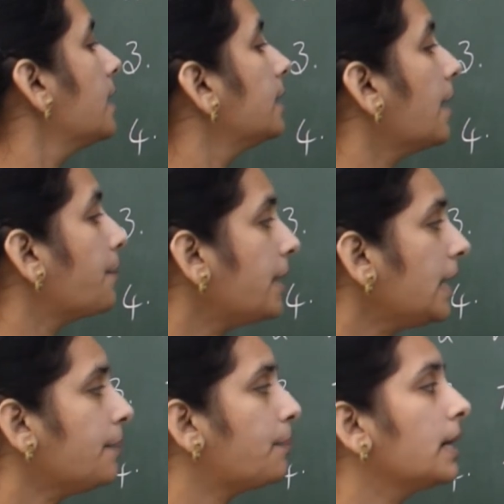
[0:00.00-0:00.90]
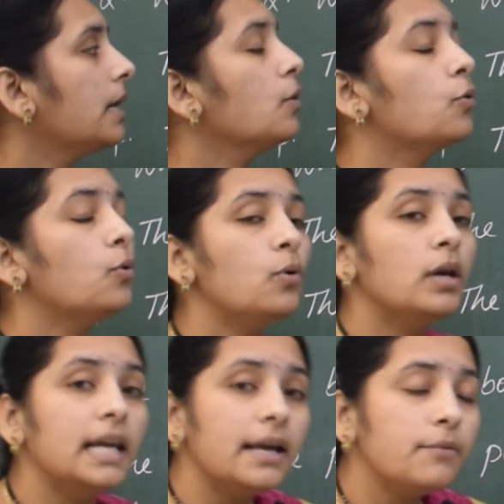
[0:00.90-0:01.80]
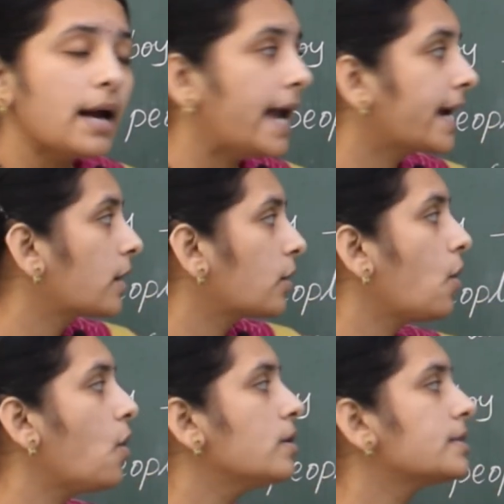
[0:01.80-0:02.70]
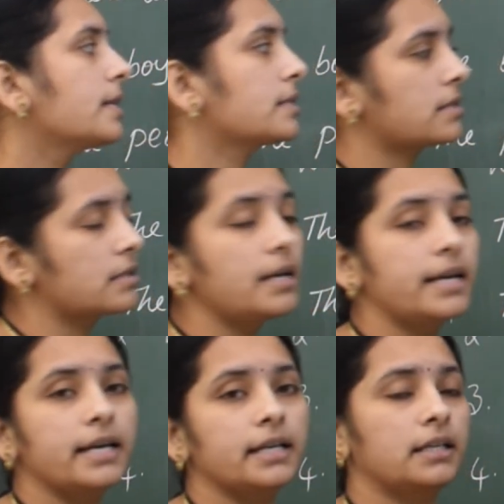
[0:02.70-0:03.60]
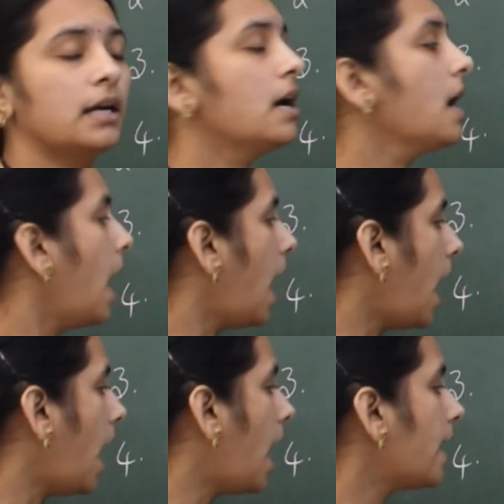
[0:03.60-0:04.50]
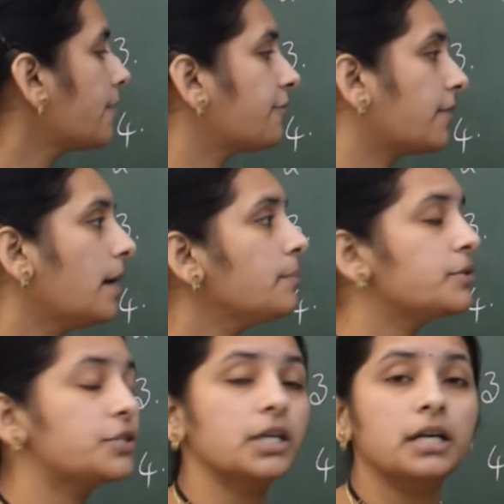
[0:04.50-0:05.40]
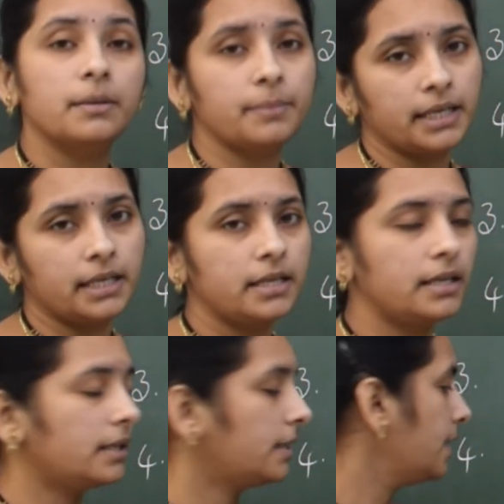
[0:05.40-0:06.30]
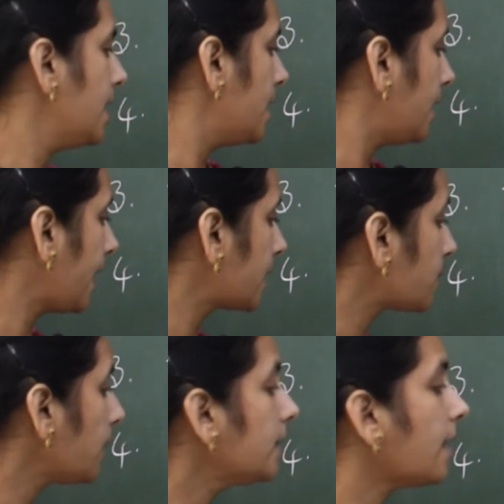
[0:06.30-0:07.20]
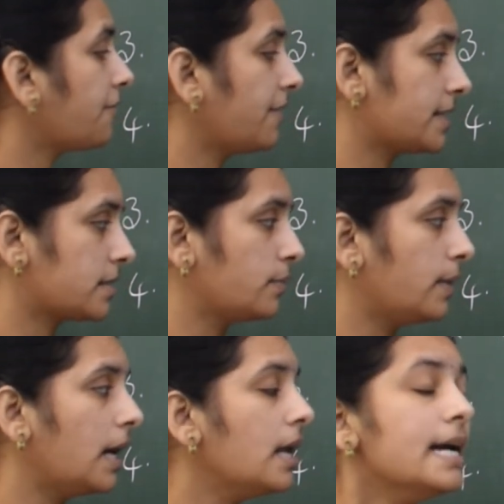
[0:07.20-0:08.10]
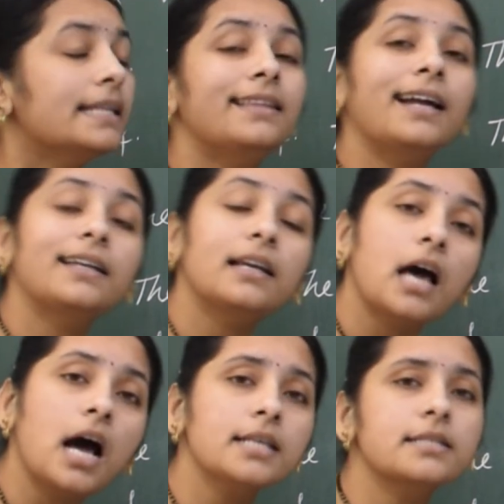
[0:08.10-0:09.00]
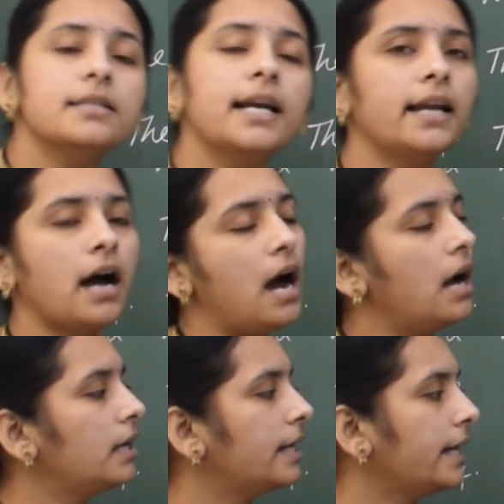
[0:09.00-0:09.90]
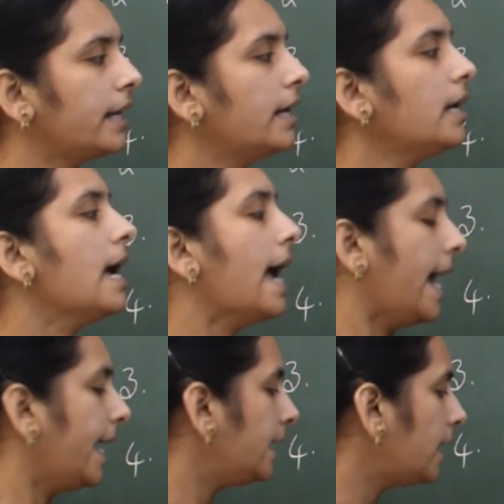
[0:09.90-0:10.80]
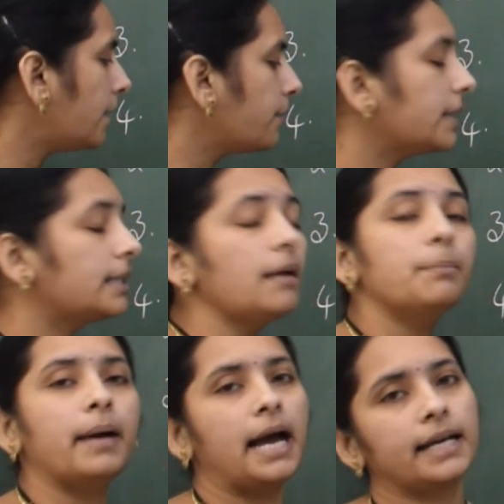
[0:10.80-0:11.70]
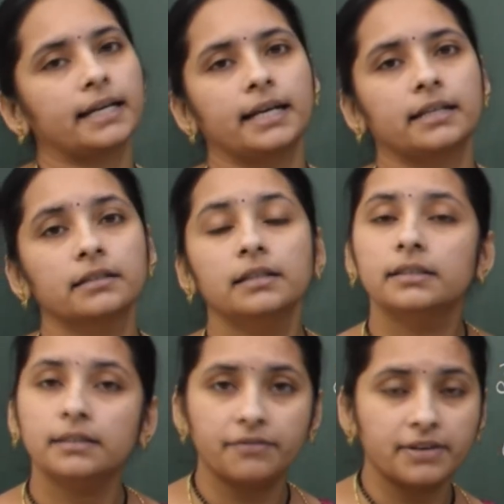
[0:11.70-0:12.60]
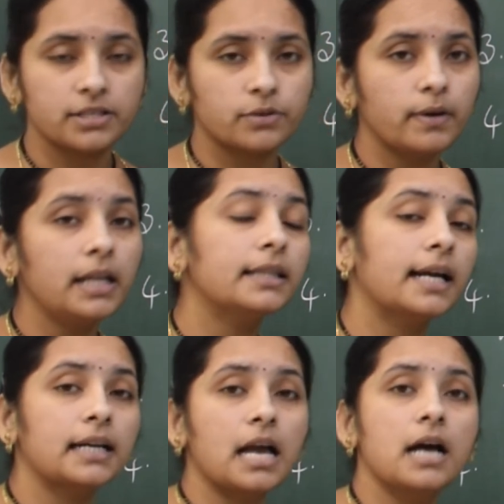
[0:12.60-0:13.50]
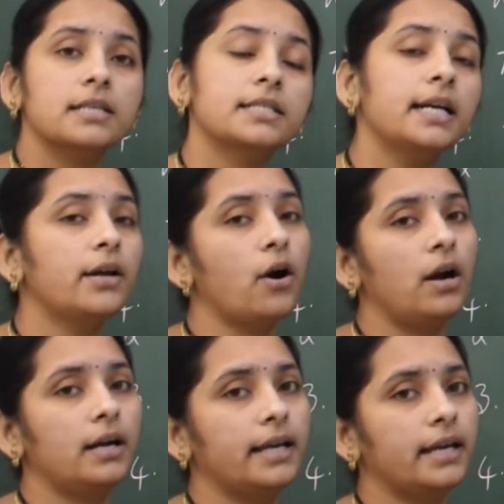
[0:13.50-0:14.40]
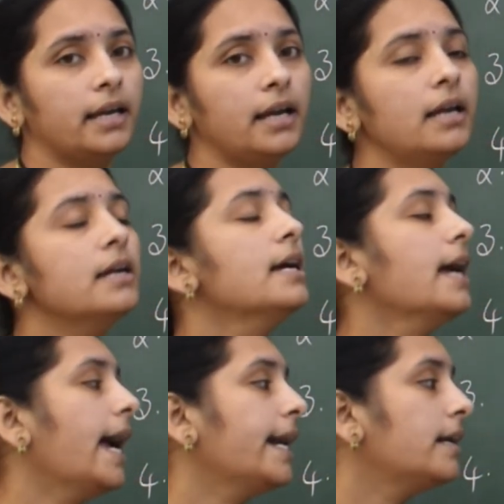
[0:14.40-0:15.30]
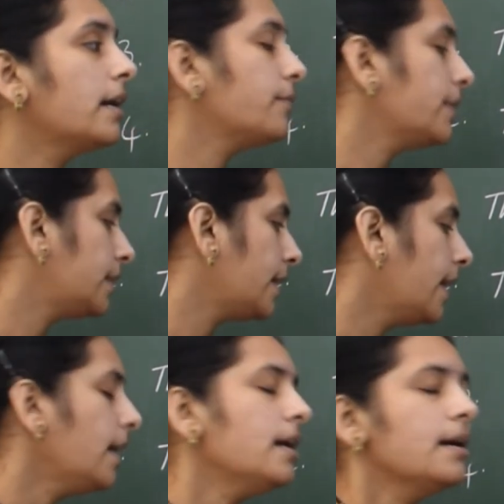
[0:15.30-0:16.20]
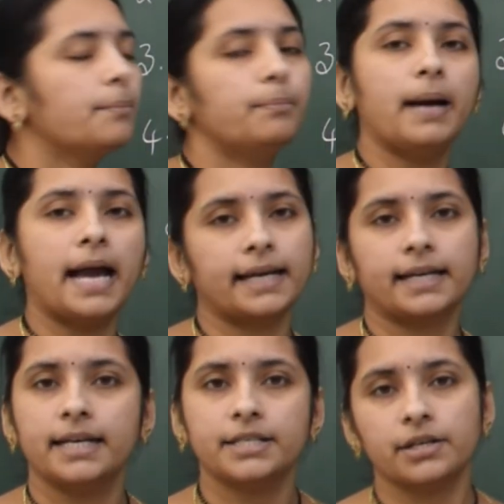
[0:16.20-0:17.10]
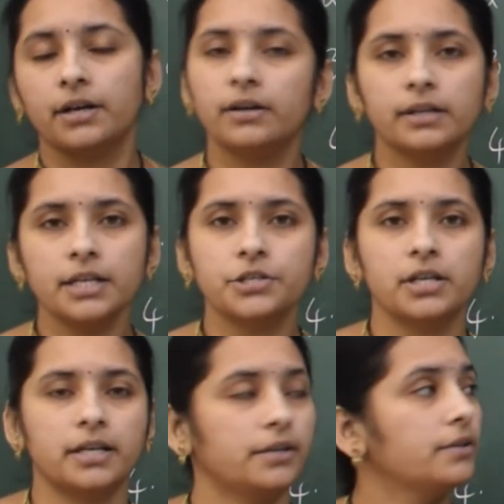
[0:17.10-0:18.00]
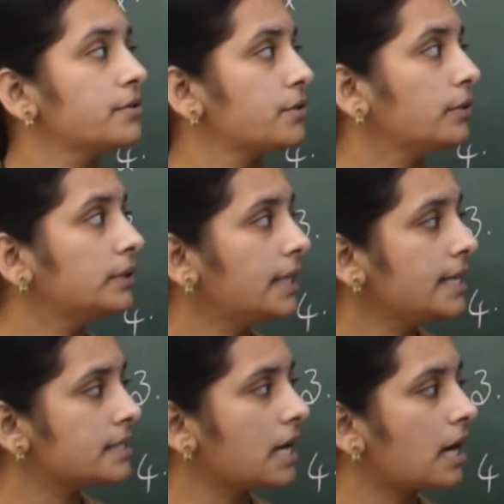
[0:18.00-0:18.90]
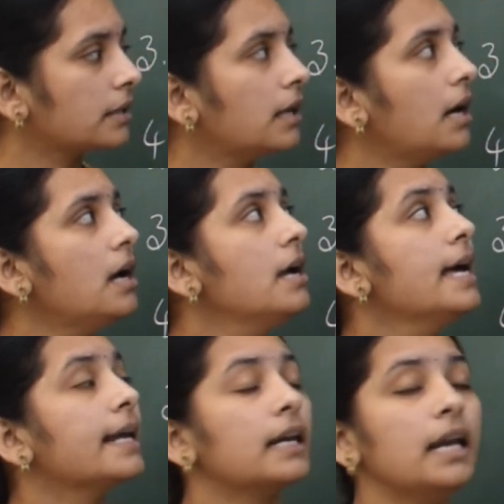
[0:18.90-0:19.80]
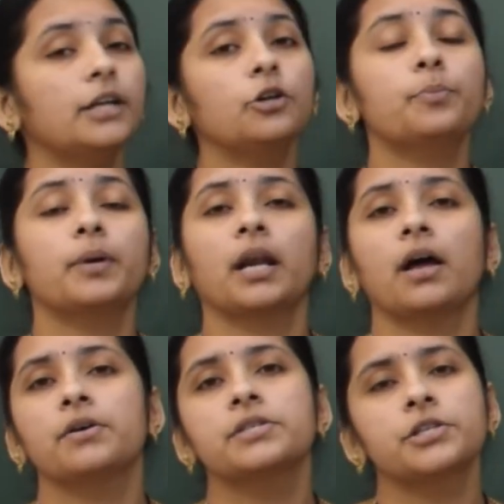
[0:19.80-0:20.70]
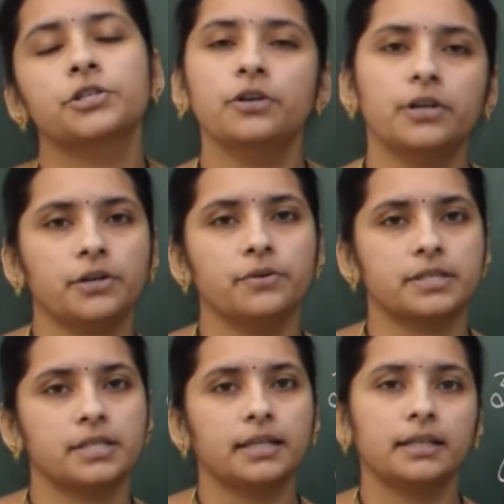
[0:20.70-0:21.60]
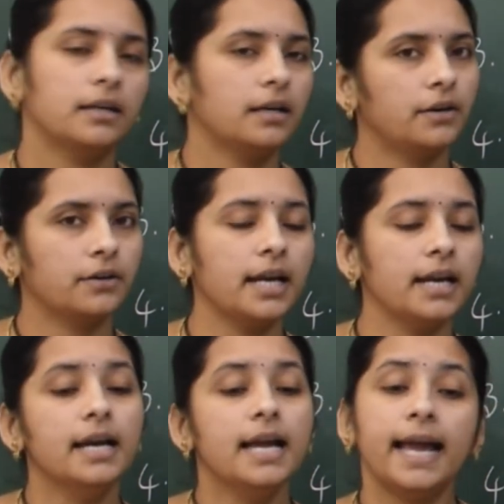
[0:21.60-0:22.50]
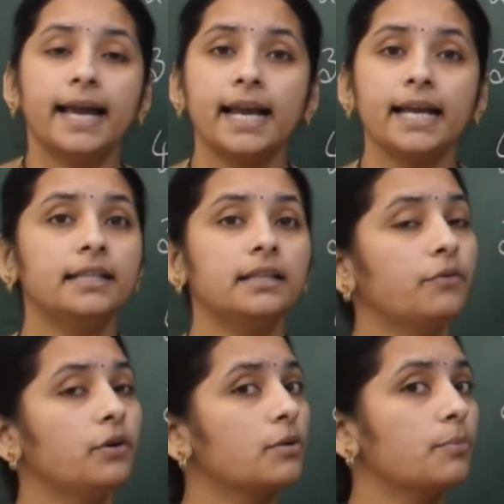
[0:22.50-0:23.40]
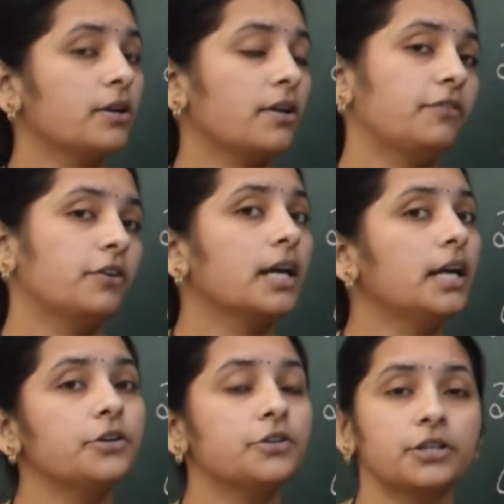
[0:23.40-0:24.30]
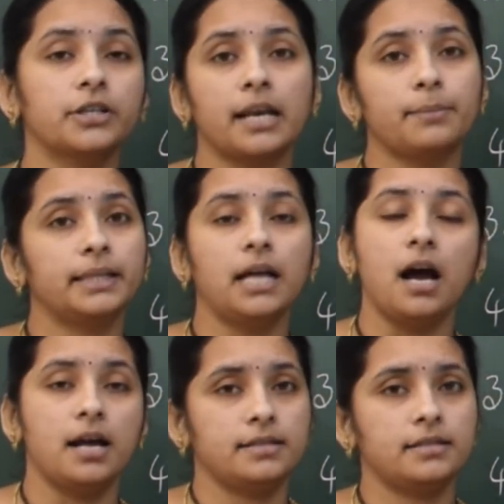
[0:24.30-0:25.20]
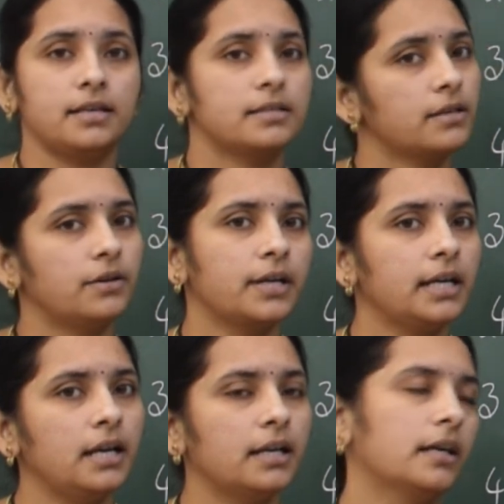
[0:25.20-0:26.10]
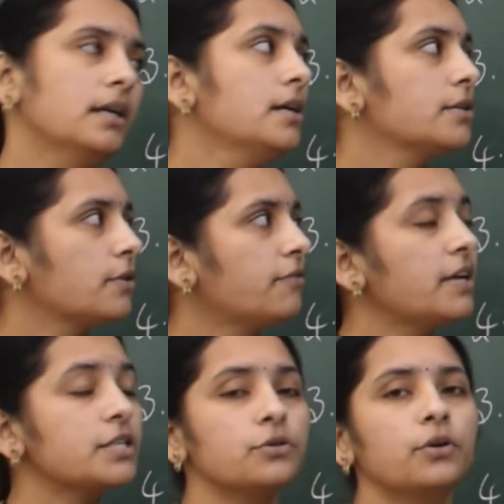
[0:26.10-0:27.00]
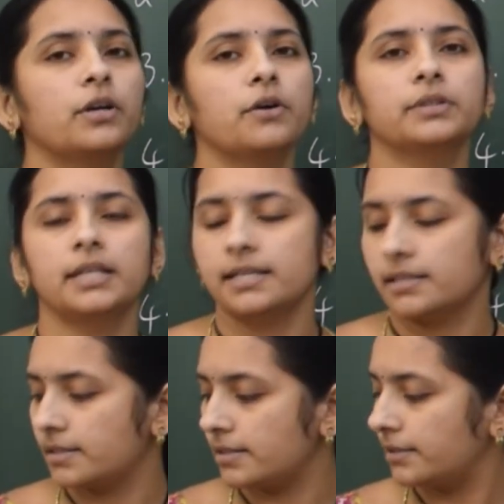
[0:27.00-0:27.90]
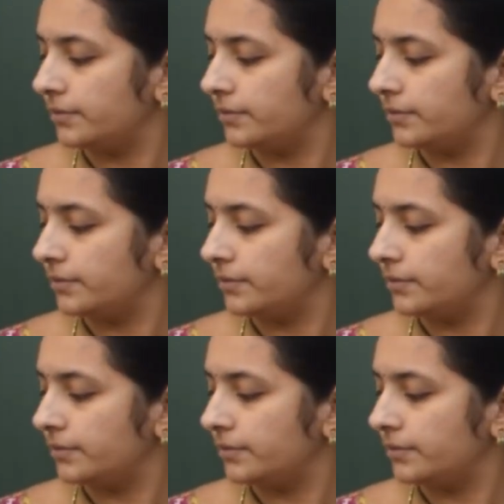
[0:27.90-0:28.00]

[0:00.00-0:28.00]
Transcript: The people who live across the street are from Germany. Next one, the festival that lasted all day ended with a banquet. The festival that lasted all day ended with a banquet. Okay, children. So these are the relative pronouns you should use it. Okay. Again, in the workbook, if you get, you should tell me the answers. Okay, Nana. So first note down these.